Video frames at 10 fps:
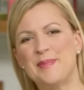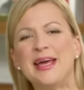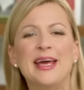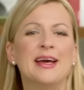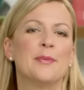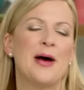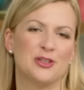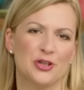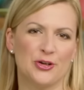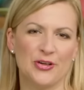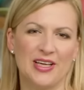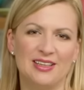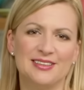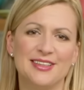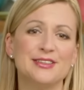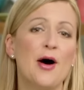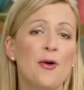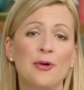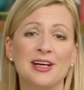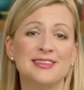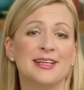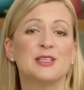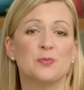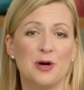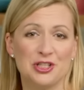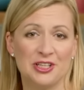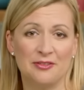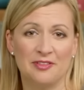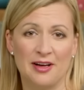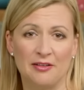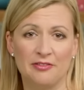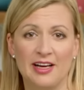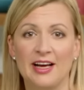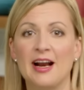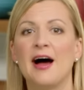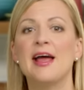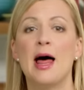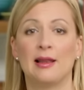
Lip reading: Making a batch of cookies is always an expression of love, and I